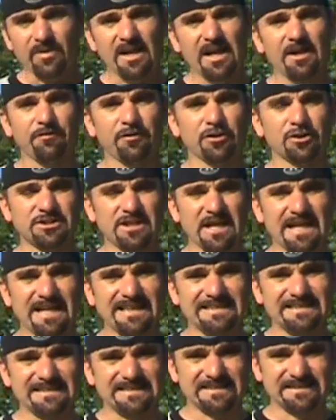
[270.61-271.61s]
If you're
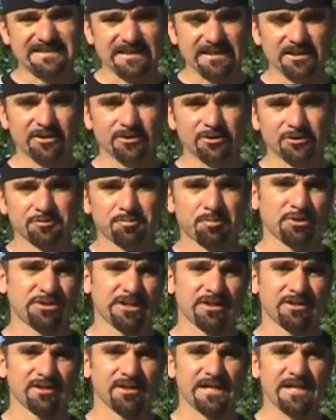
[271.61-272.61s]
taking stills,
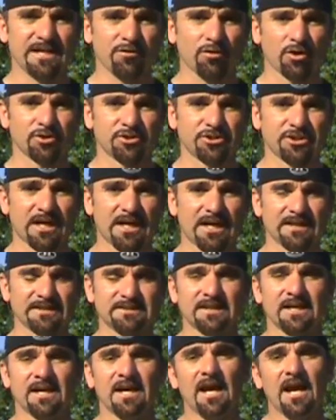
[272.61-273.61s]
particularly hero shots,